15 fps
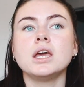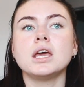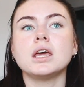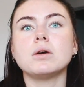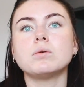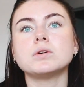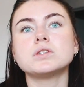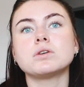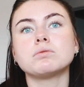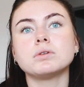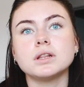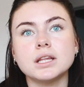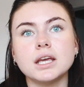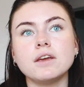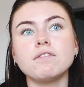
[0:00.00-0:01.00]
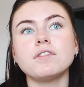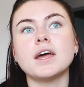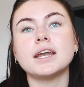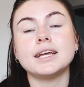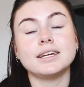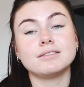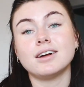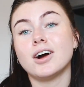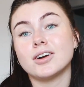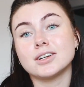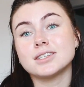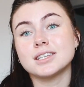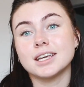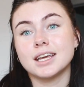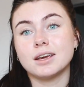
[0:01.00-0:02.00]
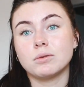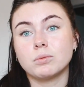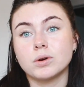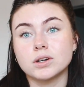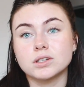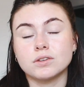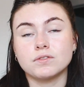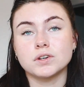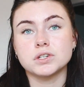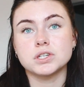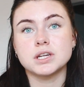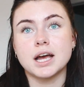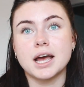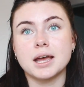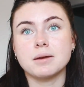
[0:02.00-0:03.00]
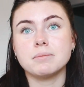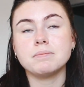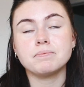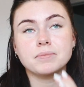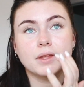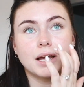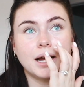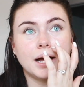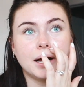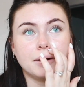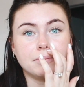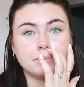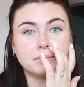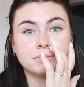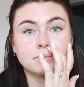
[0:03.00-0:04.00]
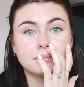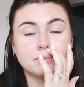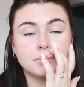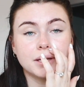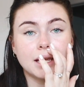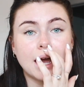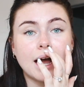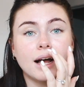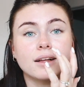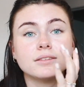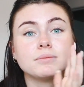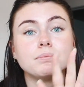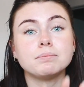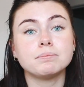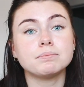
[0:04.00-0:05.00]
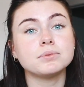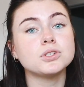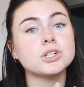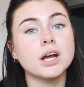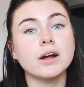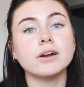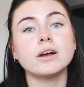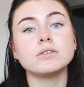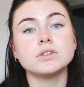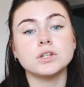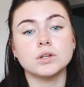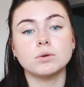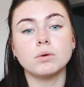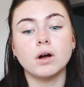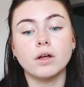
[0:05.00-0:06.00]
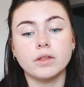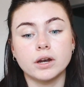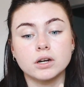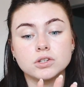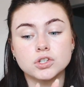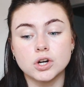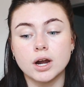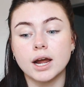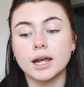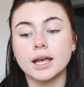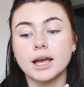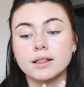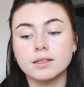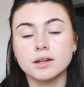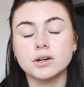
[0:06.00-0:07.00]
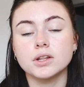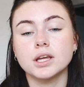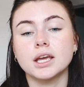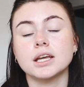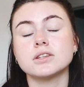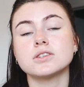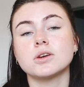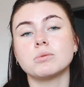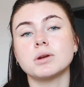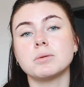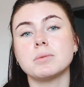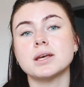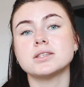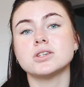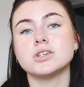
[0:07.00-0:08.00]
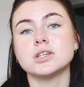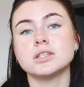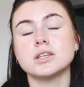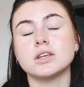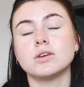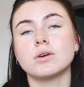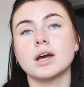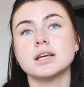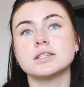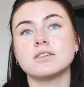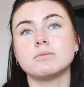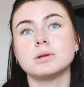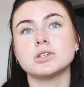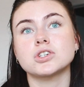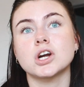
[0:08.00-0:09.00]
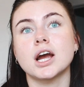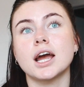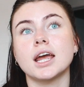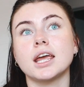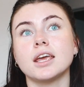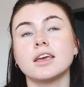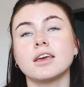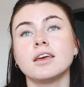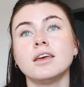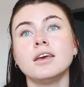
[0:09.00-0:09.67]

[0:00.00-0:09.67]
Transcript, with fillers: it was a relief that it honestly it worked the first time. But yeah, shout out to you all that are trying. I literally get so many messages that you guys have been trying